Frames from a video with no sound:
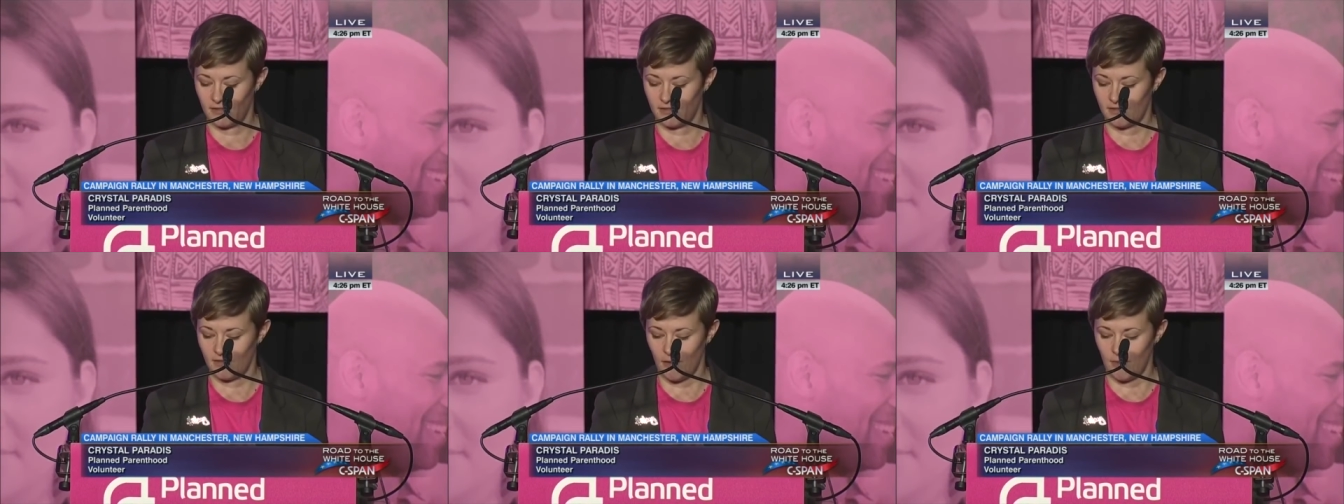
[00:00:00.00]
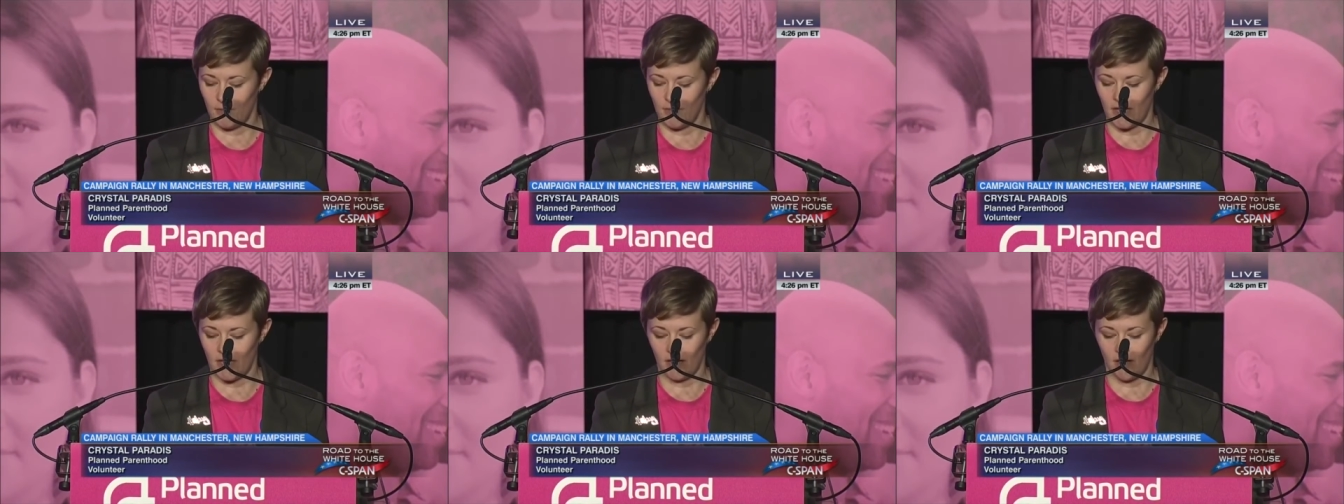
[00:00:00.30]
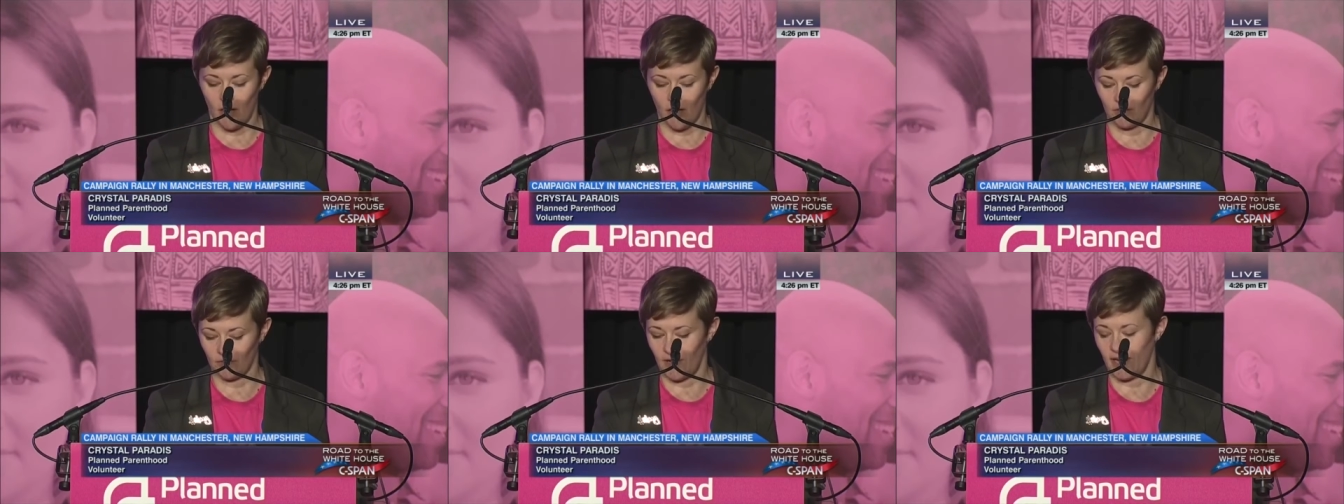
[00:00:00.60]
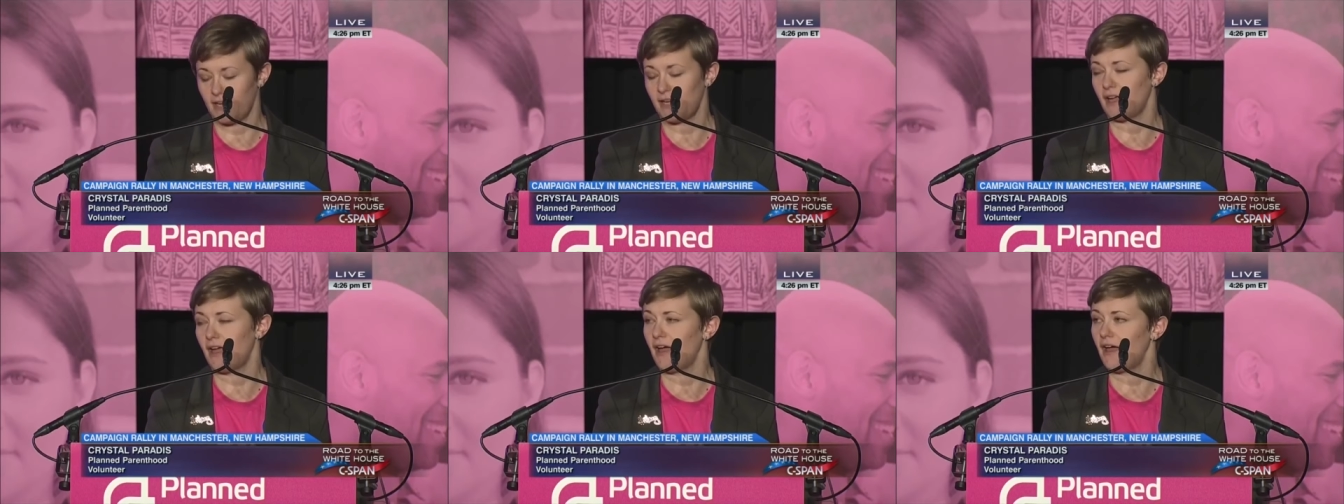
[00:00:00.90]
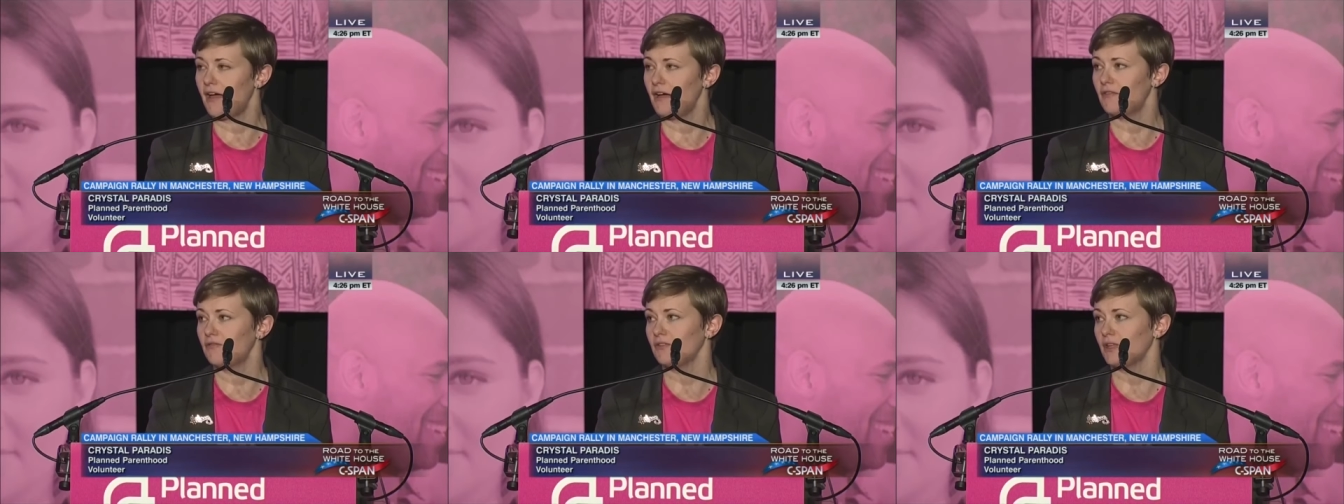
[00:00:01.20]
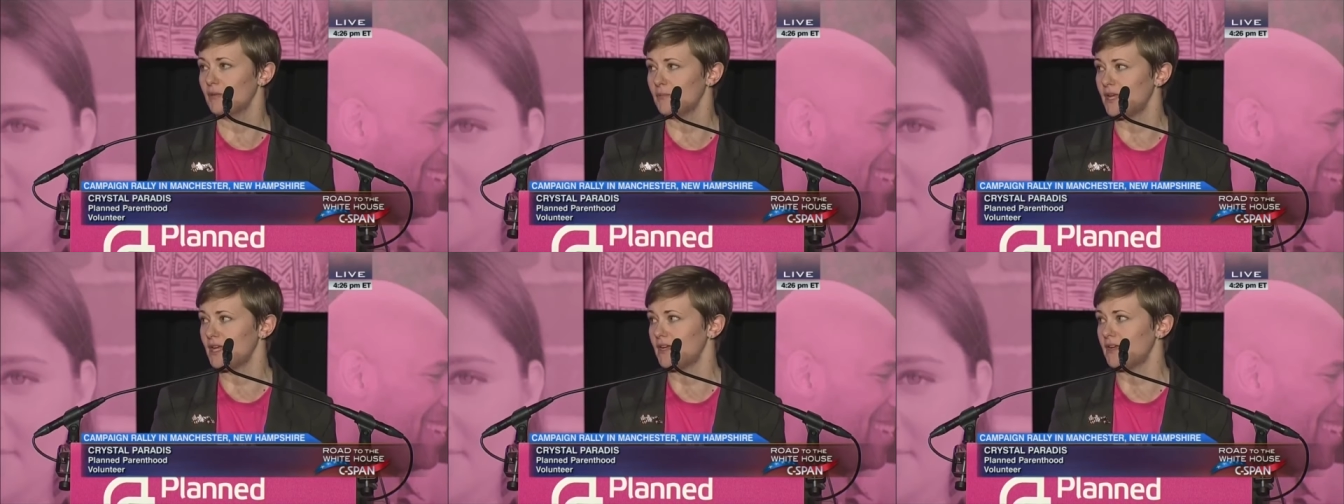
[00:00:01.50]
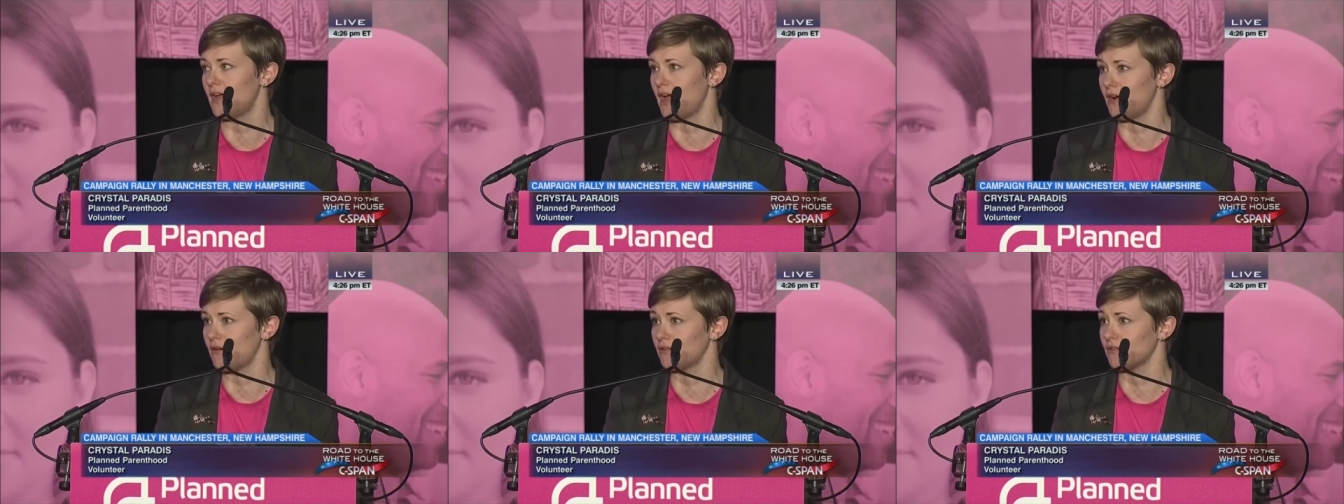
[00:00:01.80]
some that already have
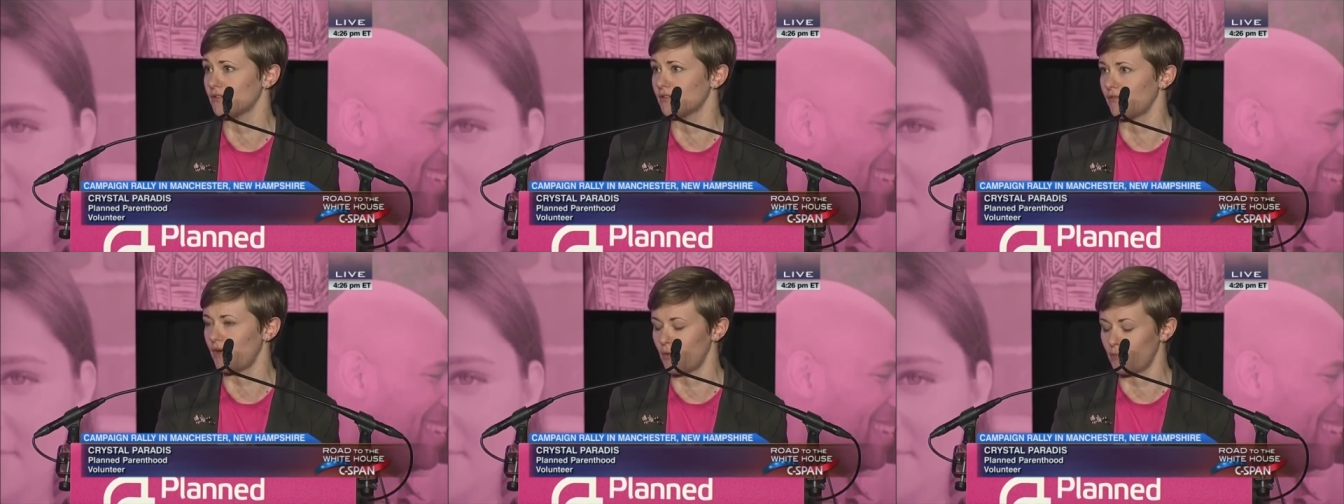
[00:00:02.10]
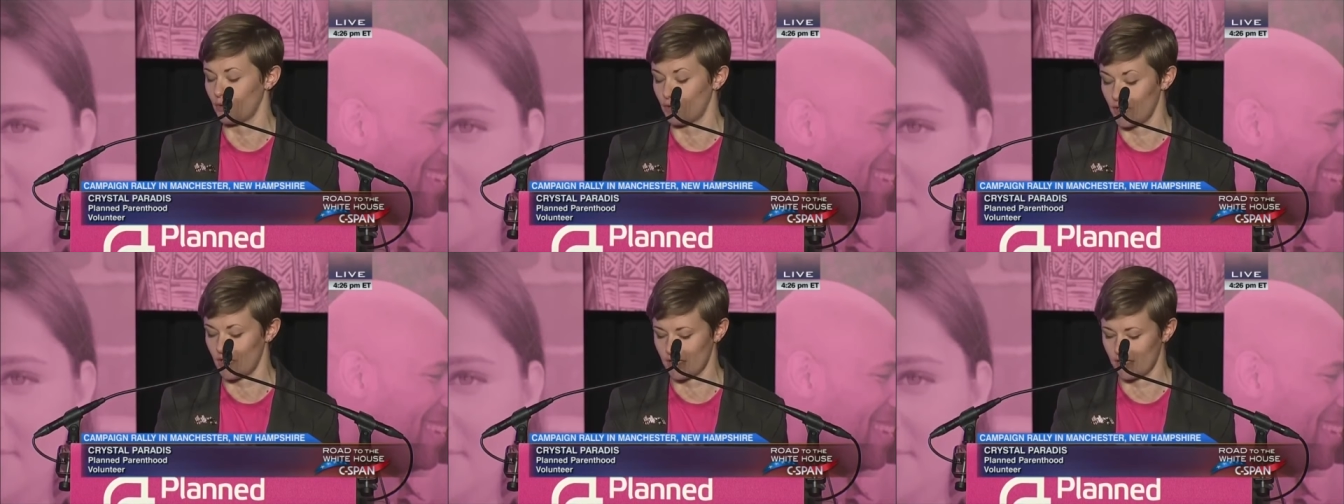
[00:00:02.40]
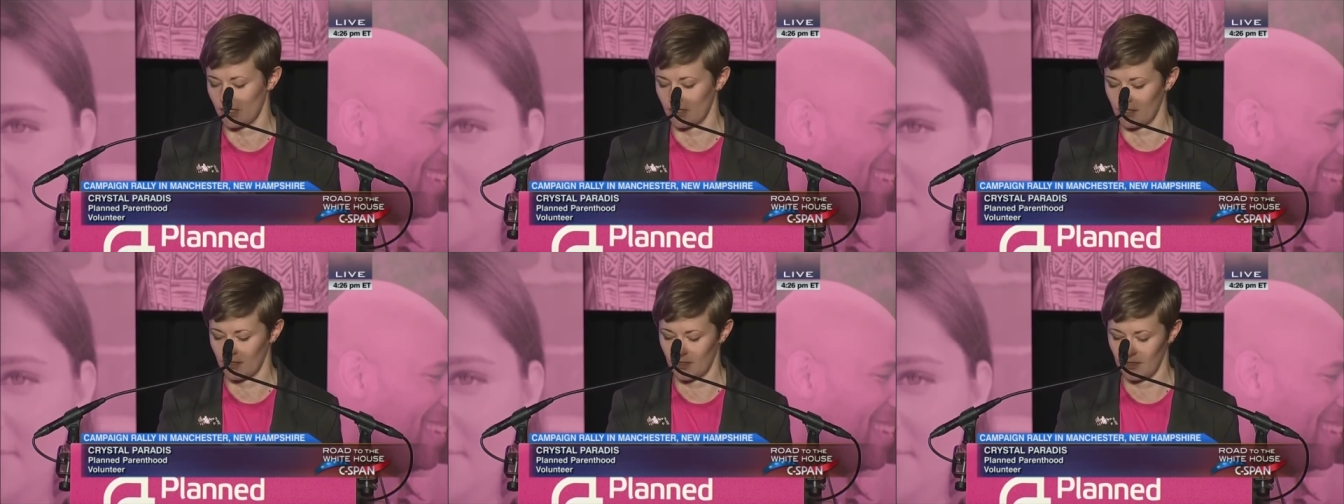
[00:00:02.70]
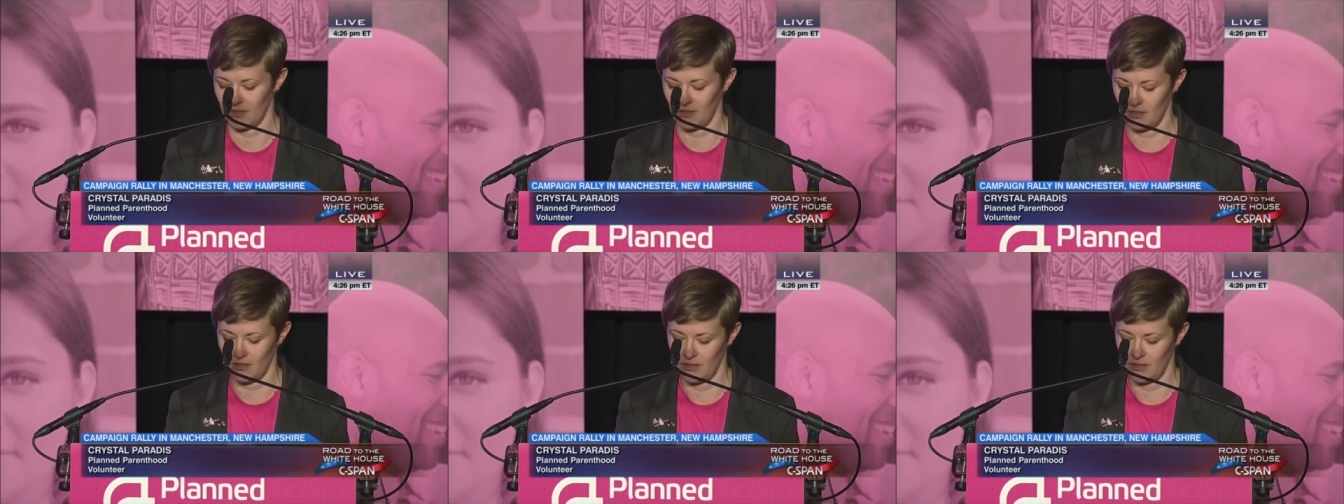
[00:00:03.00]
limited hours of operation.